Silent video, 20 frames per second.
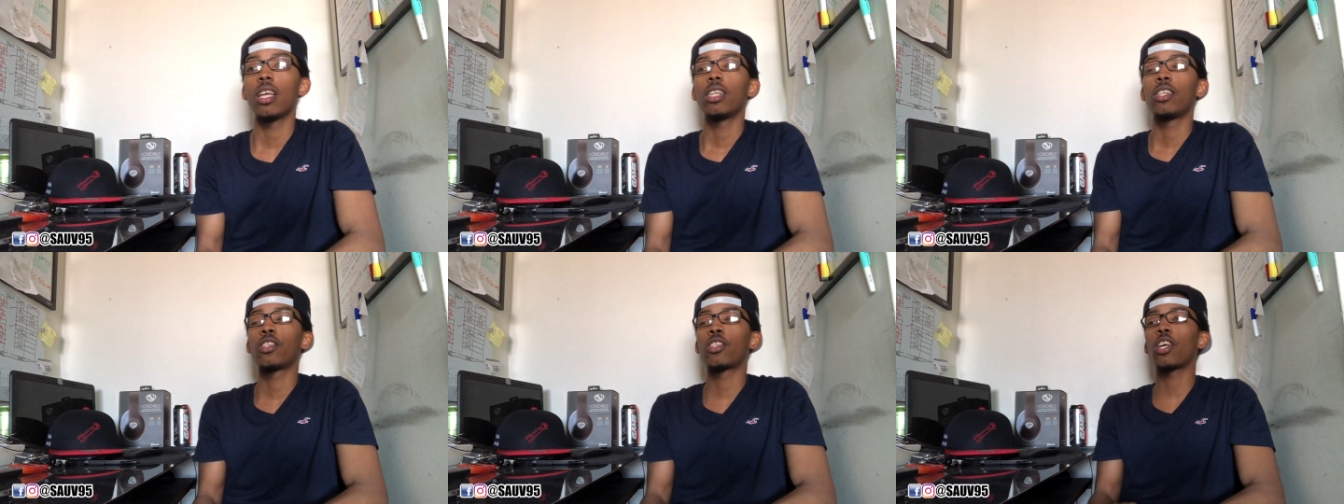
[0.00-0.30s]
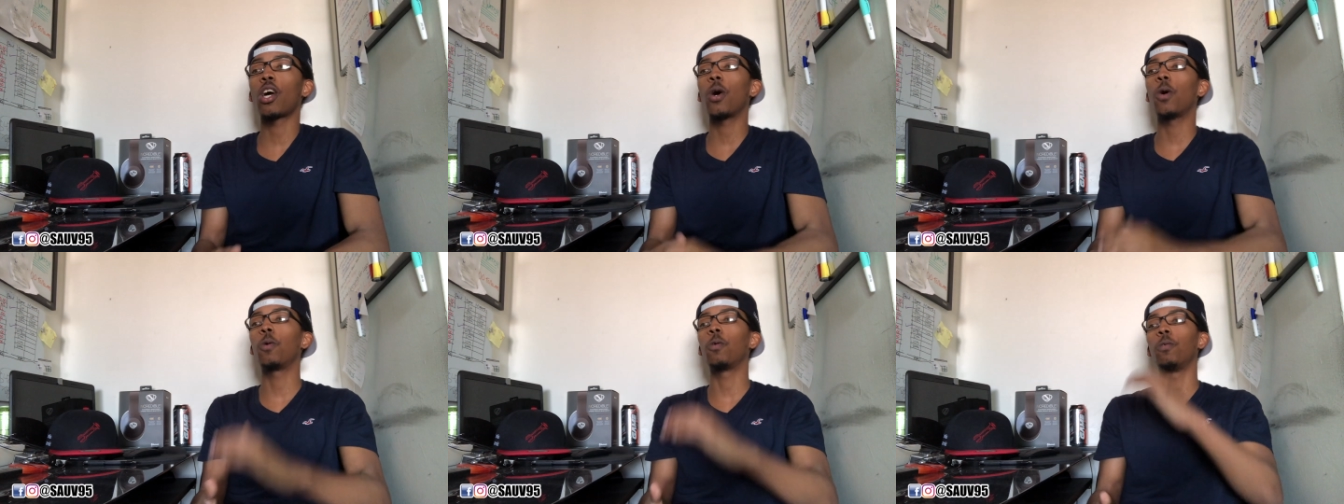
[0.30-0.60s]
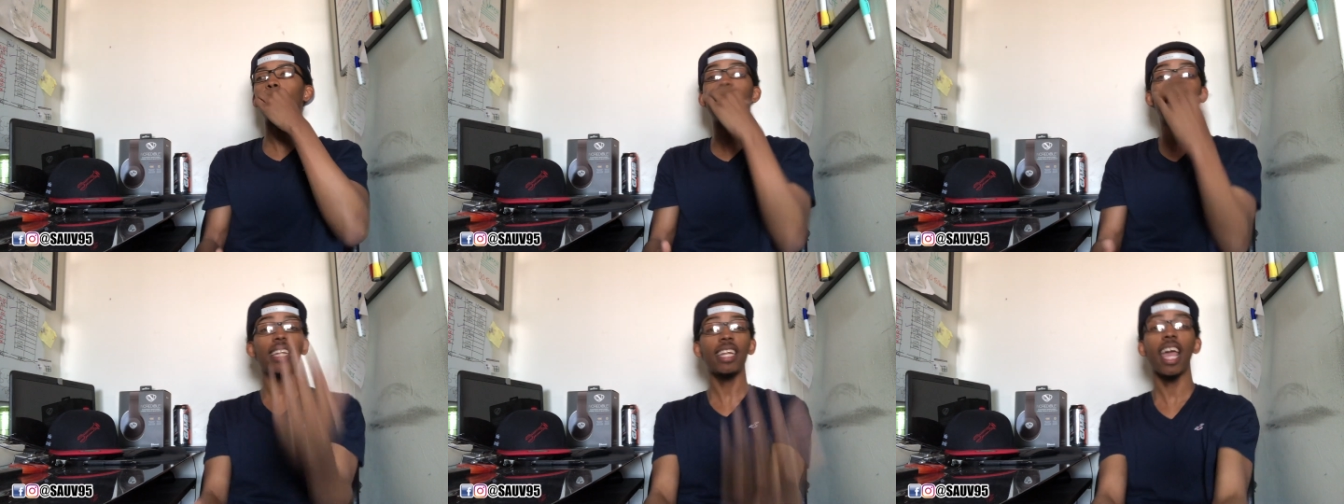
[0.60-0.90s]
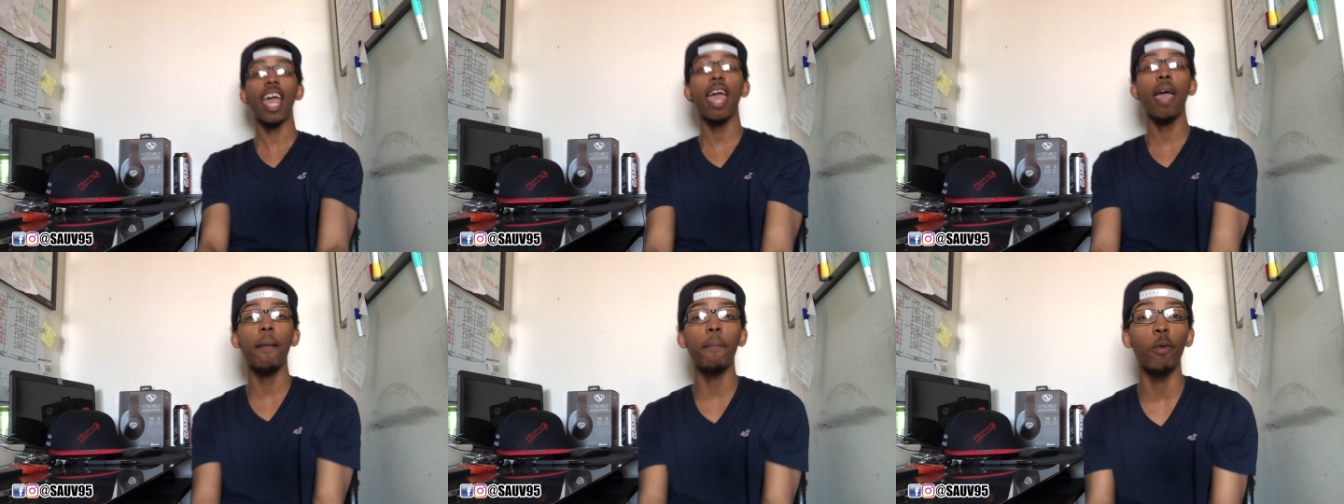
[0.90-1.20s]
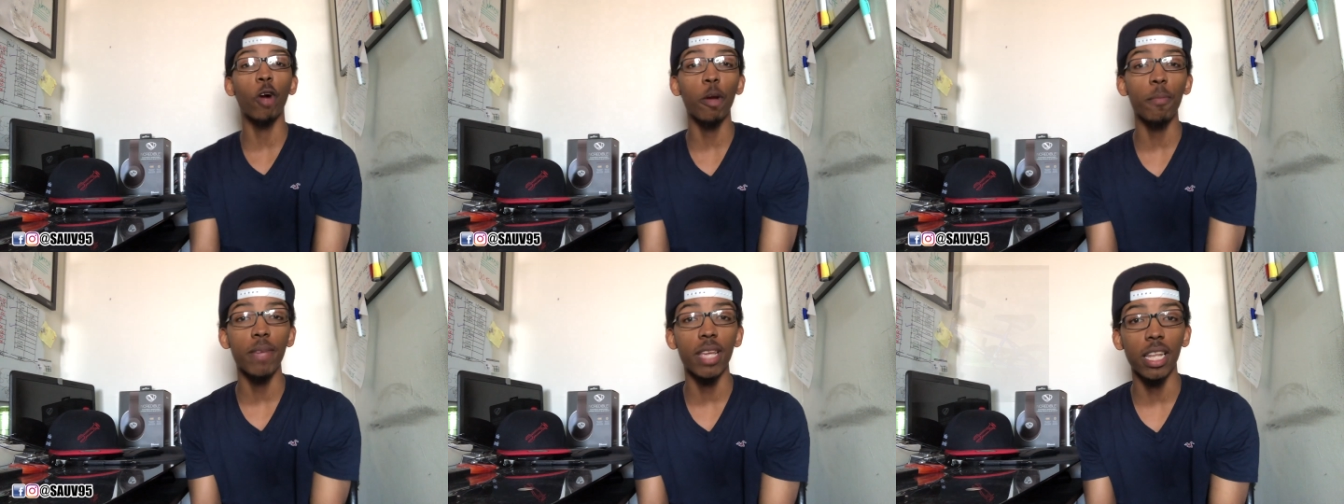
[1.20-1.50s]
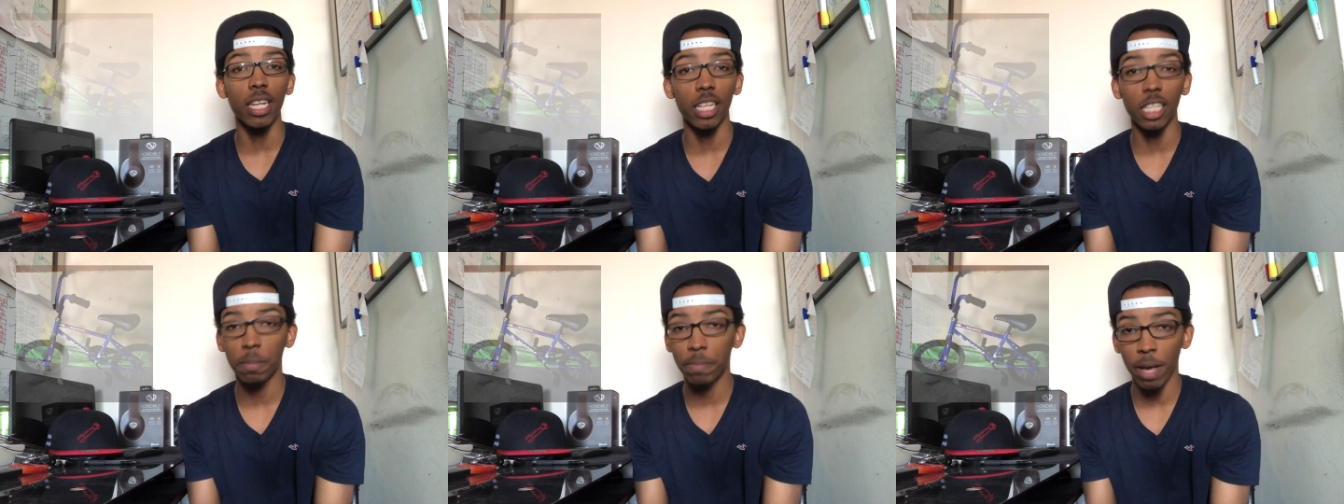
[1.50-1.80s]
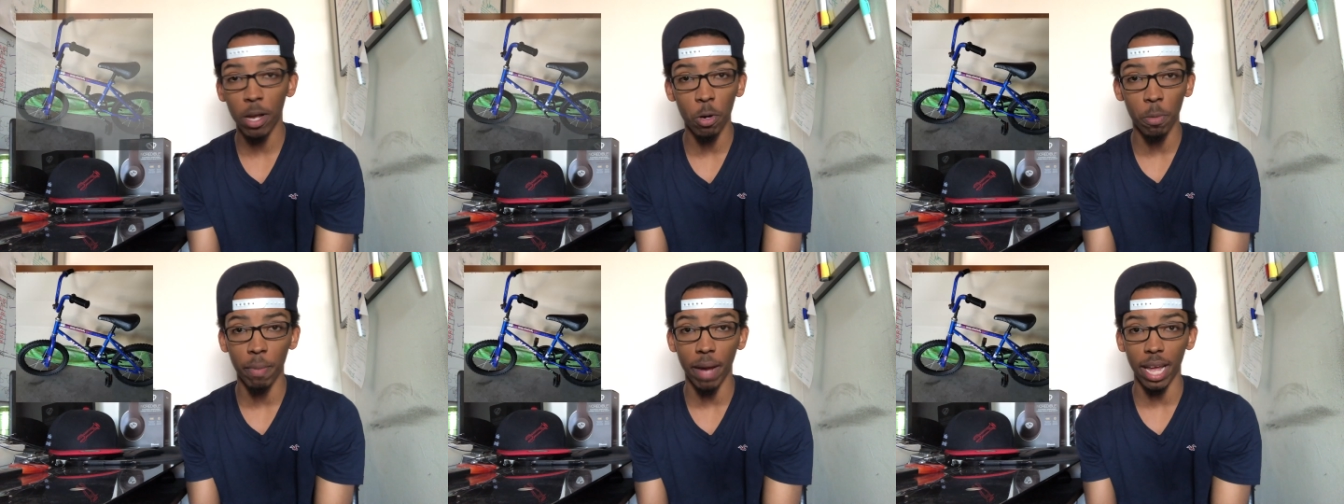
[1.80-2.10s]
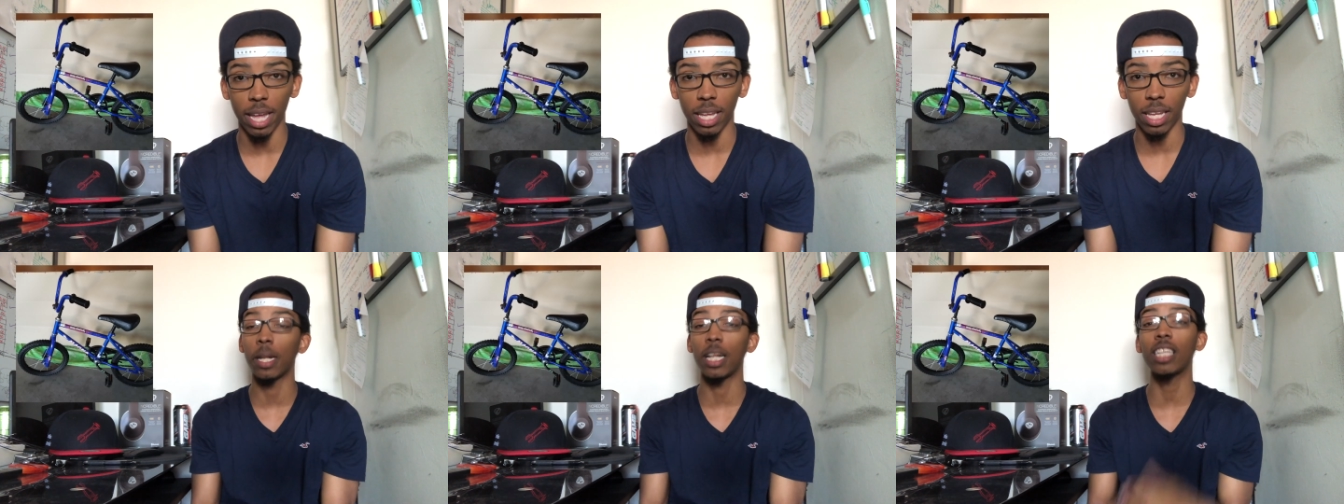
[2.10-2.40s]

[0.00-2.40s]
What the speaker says: So my dad bought me this pedal bike.